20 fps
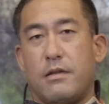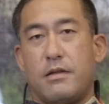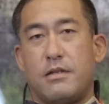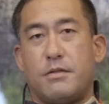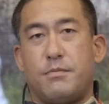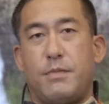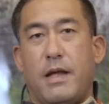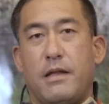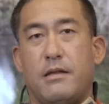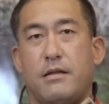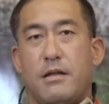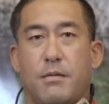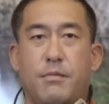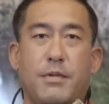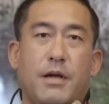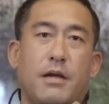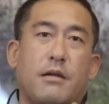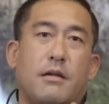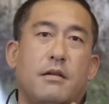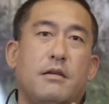this
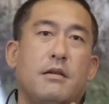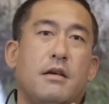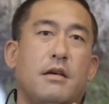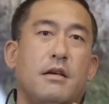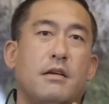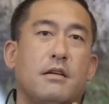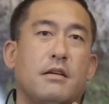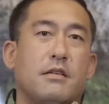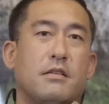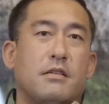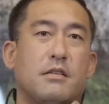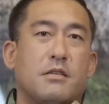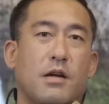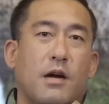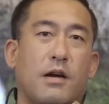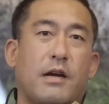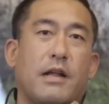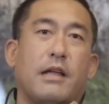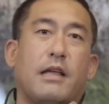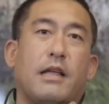pandemic.
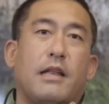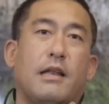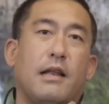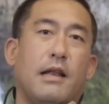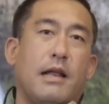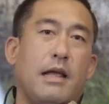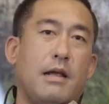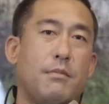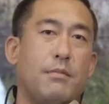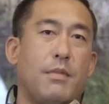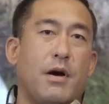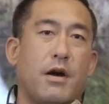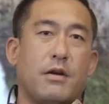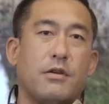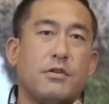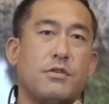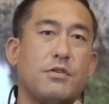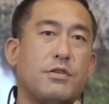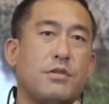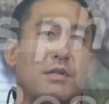Starting in late March,